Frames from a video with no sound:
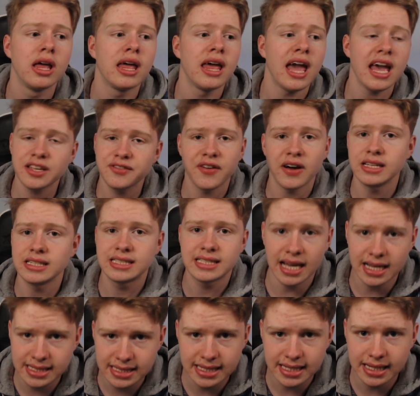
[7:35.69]
It's
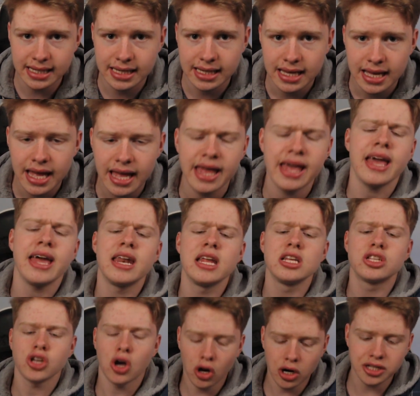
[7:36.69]
fantastic. It
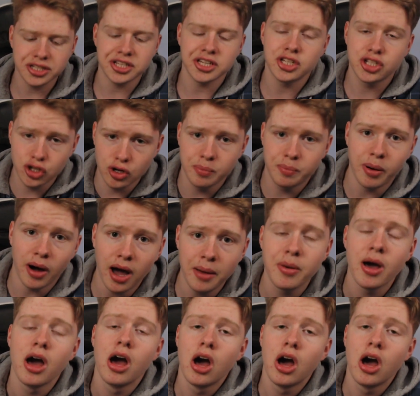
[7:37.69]
is honestly superb.